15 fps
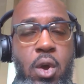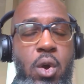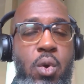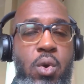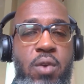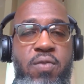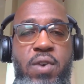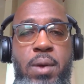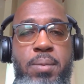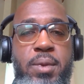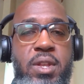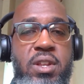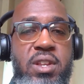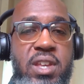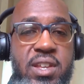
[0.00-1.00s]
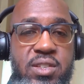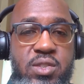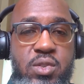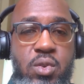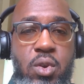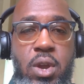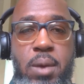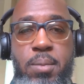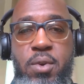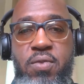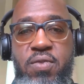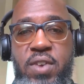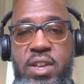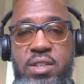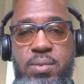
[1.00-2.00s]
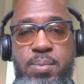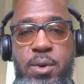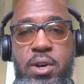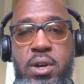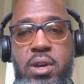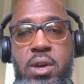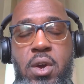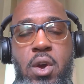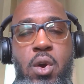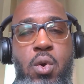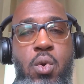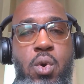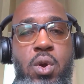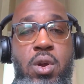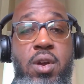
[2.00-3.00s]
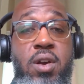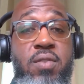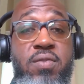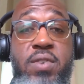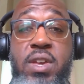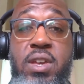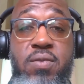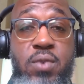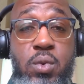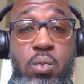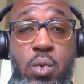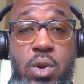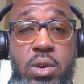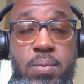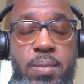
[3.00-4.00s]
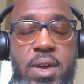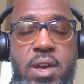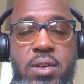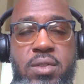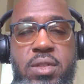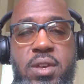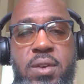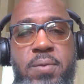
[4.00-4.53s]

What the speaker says: or if I'm on Instagram or Facebook, or even word of mouth.